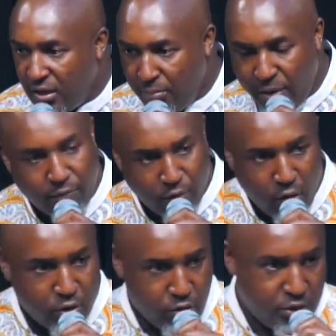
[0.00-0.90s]
Men of
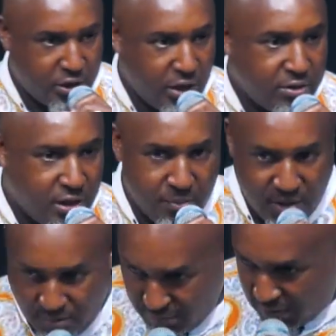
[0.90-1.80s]
God, don't shout at
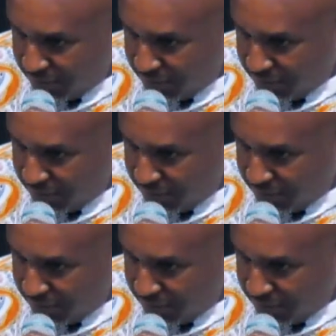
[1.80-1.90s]
me. Make me